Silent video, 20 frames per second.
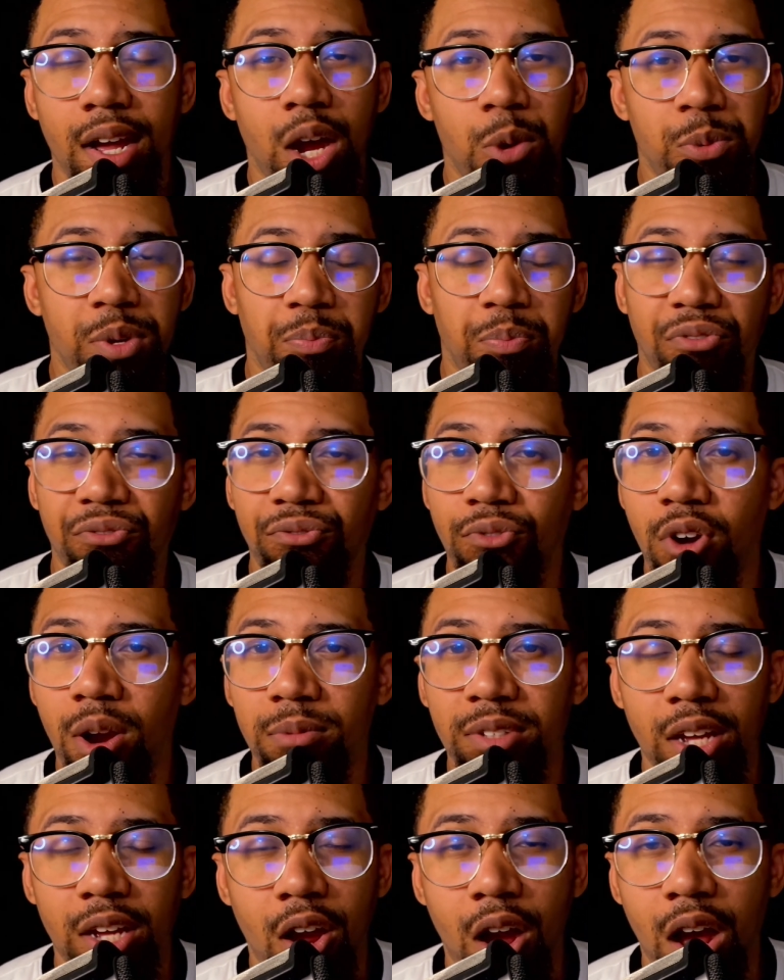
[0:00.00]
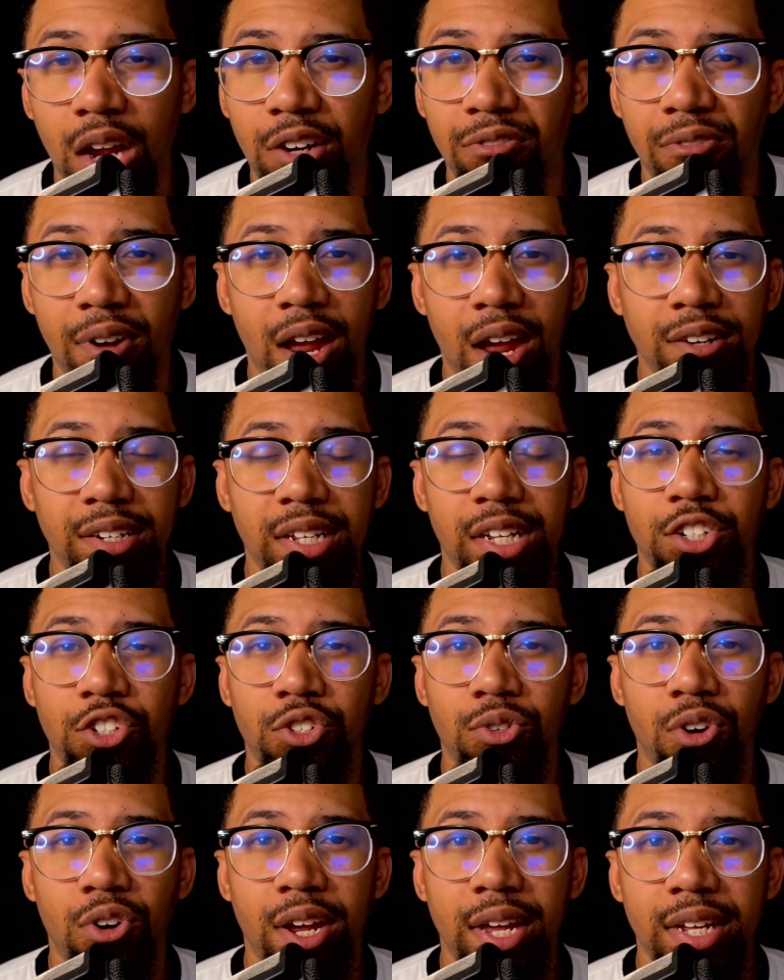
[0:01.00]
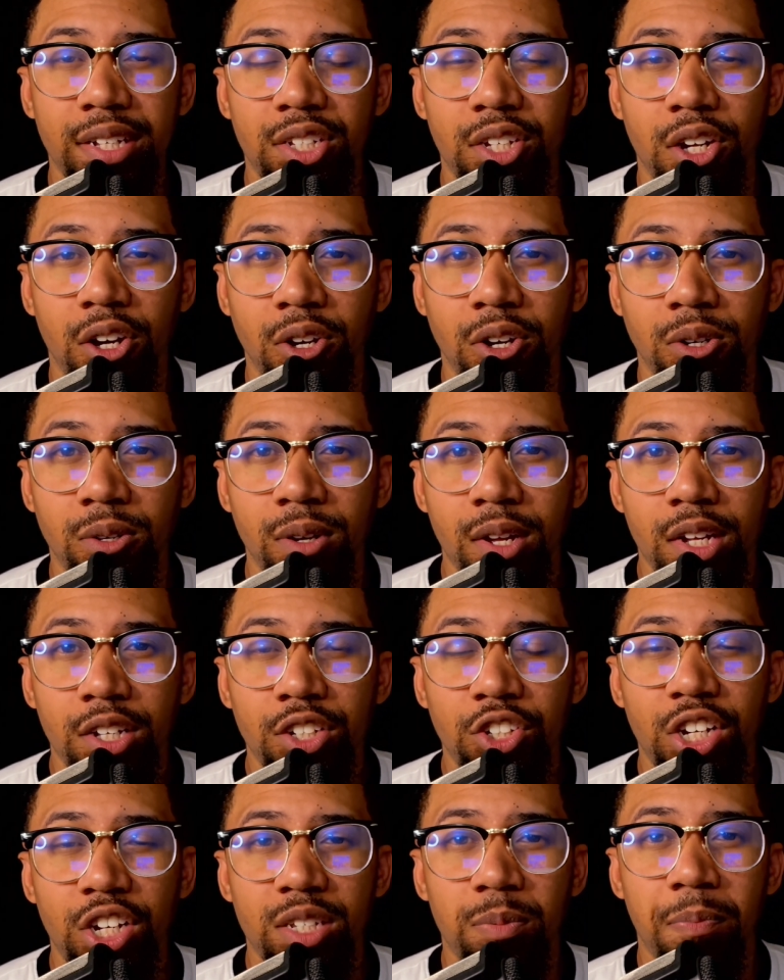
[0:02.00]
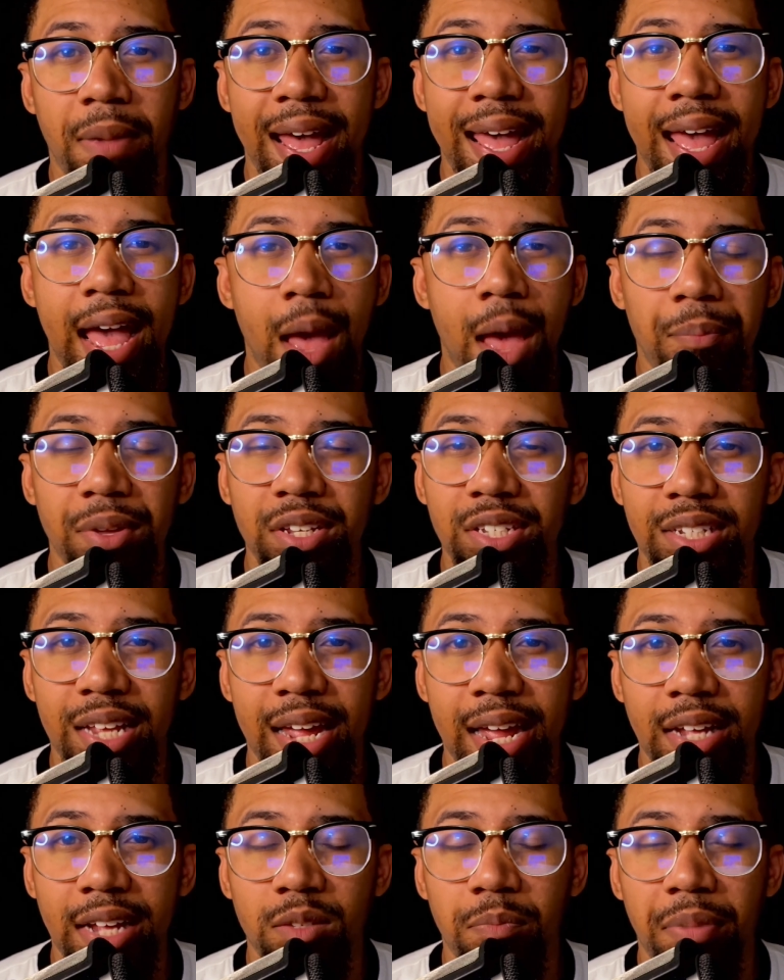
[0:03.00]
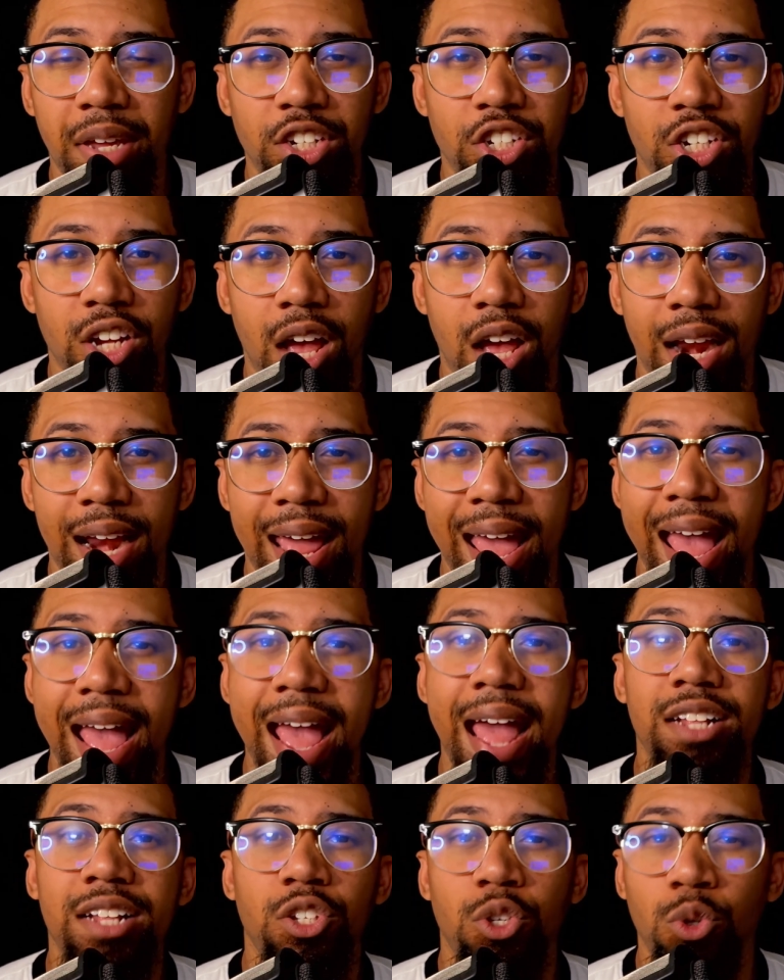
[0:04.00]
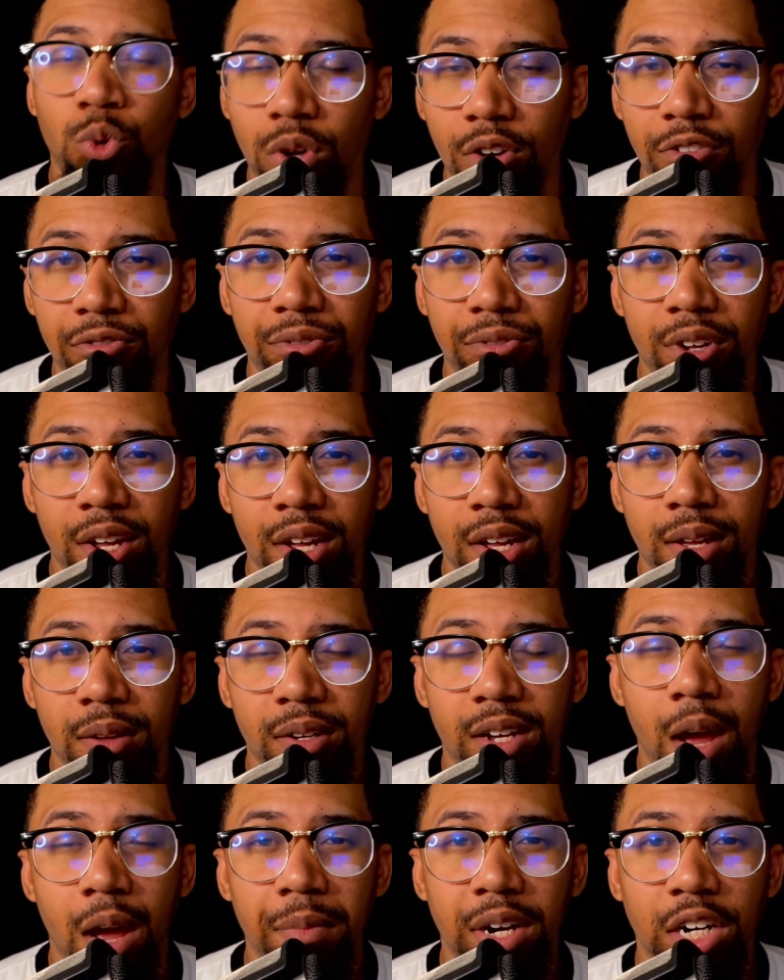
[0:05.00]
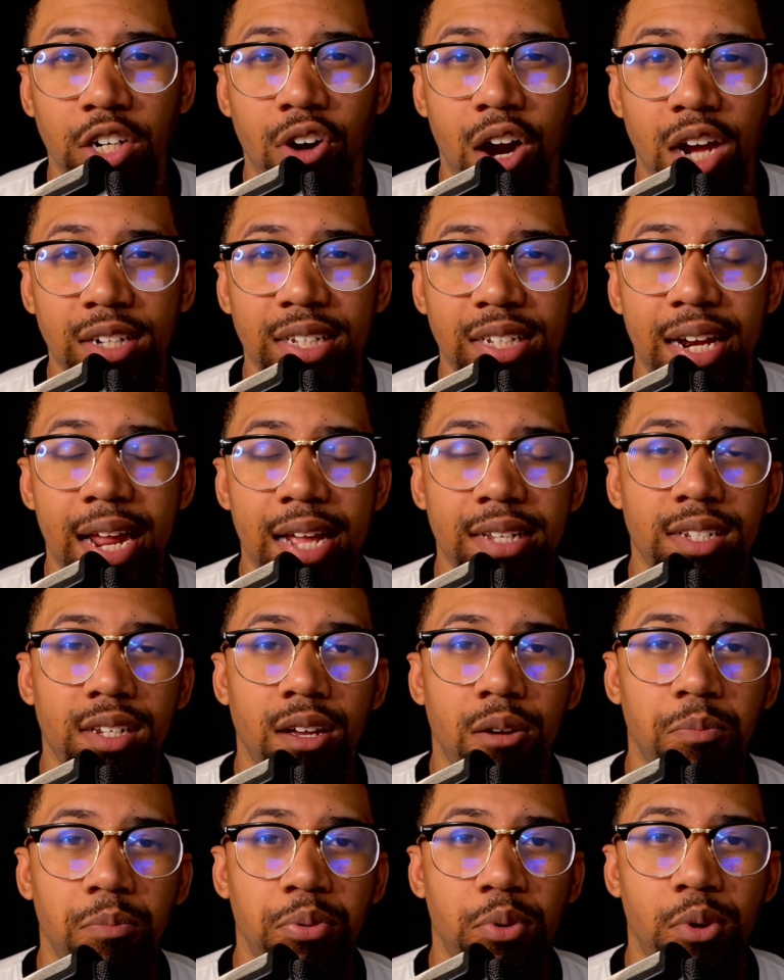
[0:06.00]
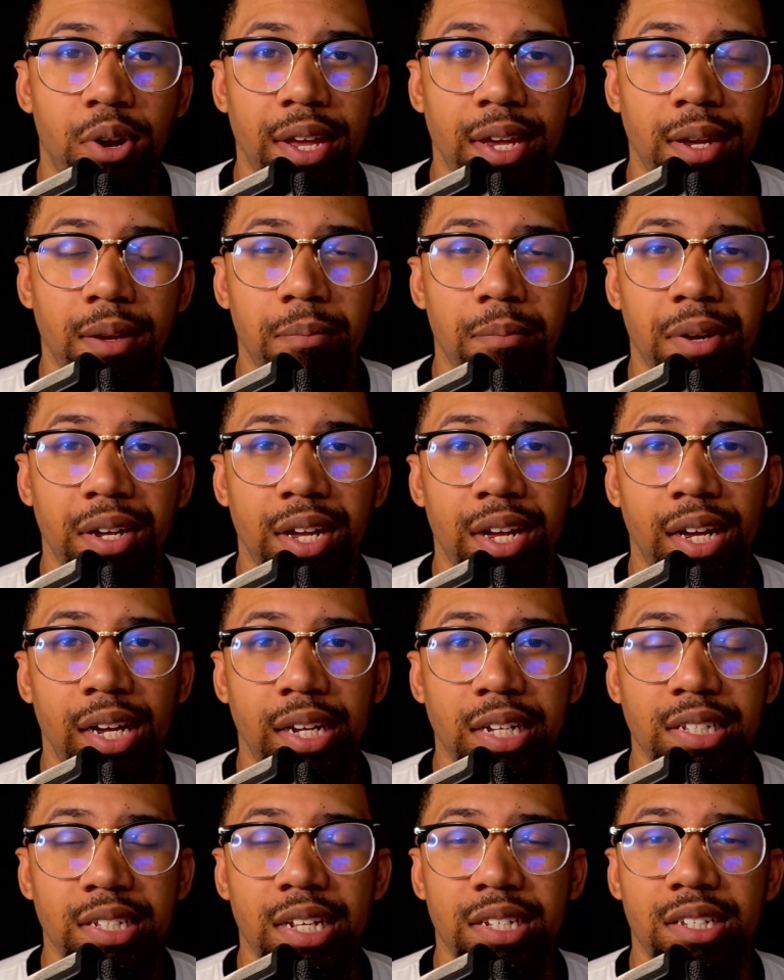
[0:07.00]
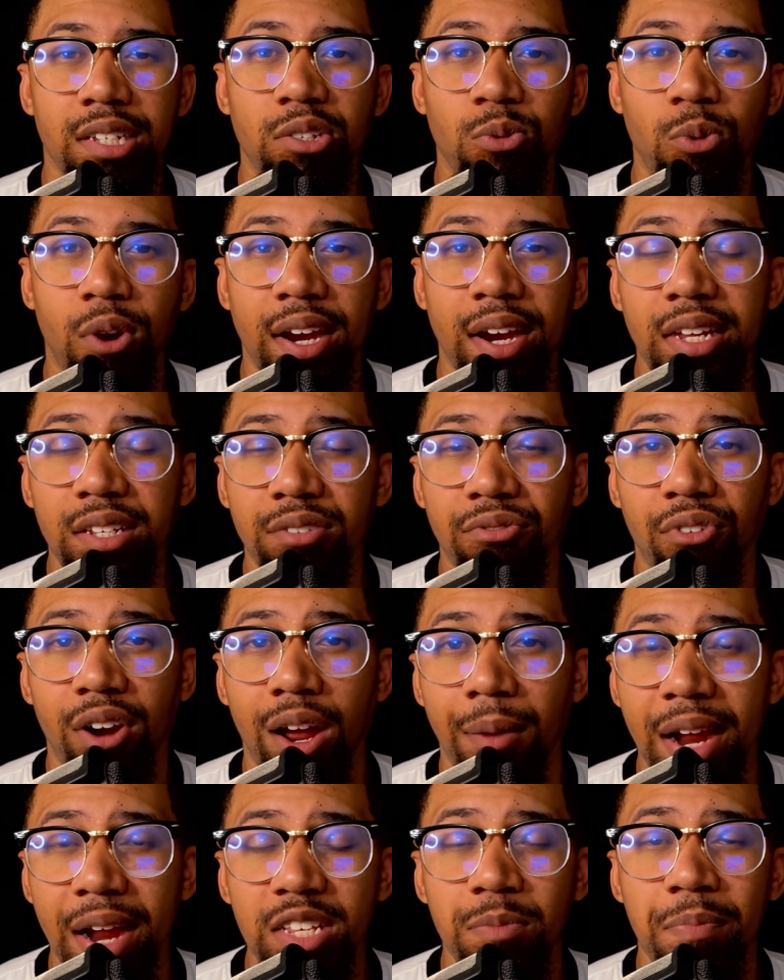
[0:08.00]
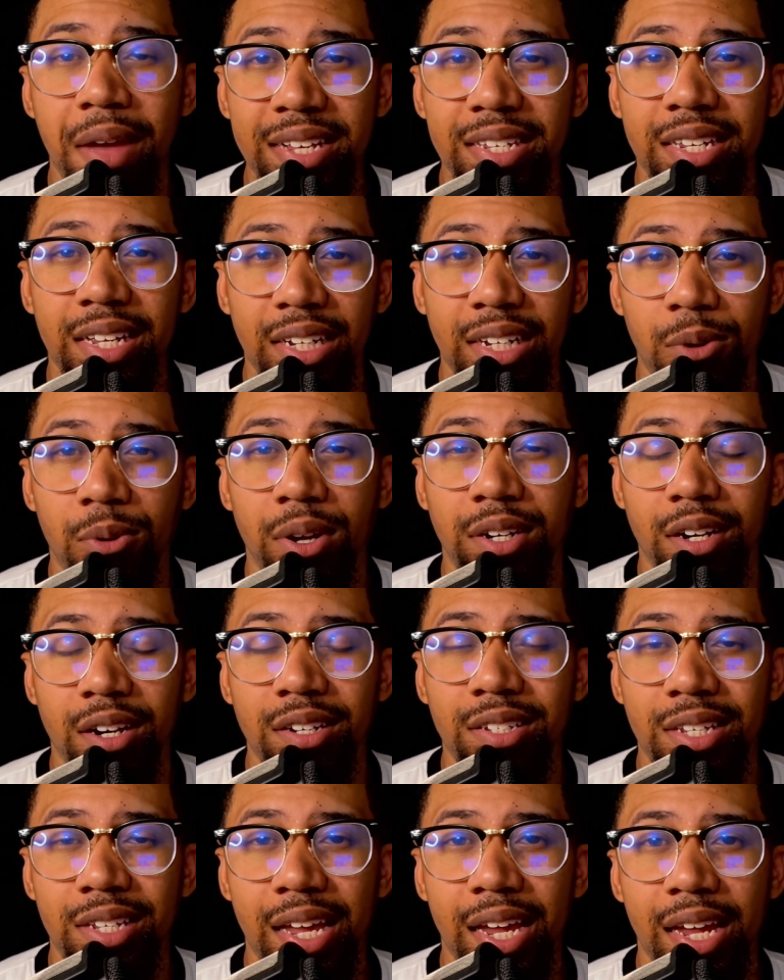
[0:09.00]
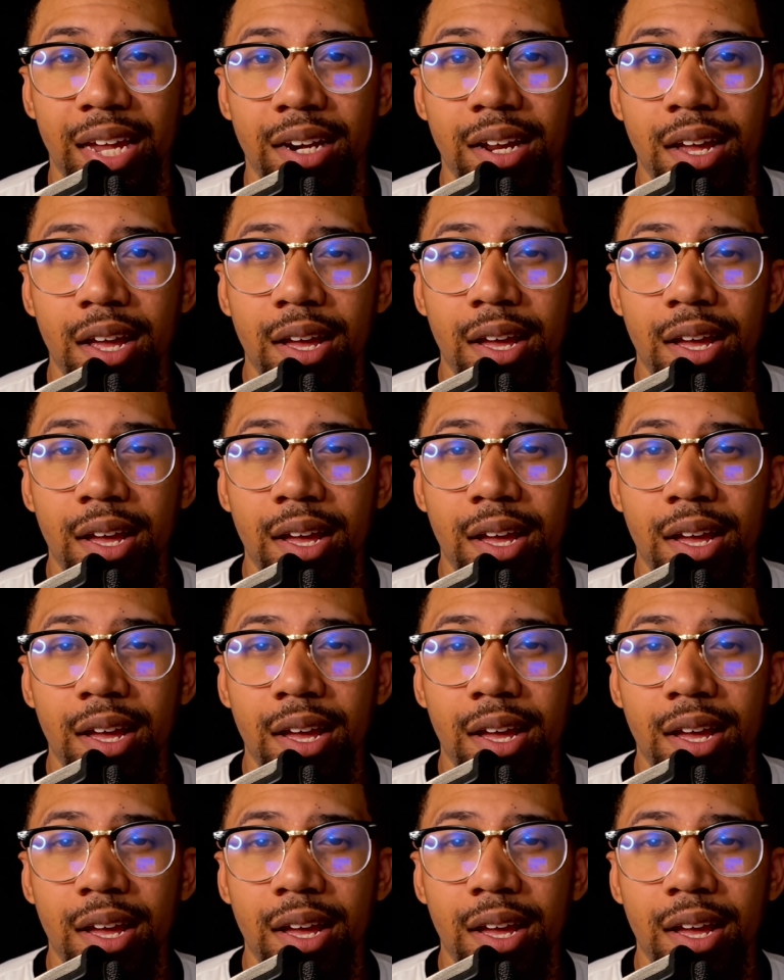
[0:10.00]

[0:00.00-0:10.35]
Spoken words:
We performed it all around Detroit. So just by happenstance, Big Sean had to have come across it at some point because this is where he's from. That's basically what they're saying.